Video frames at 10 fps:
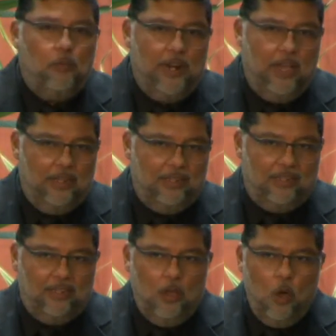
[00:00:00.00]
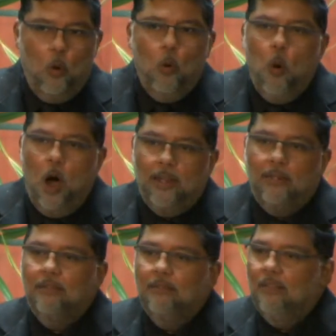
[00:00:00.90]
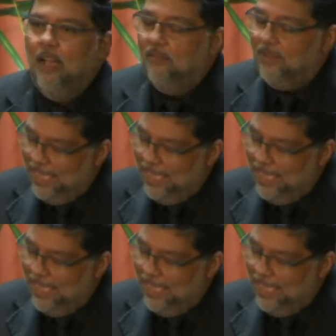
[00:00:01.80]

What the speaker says: with us, one of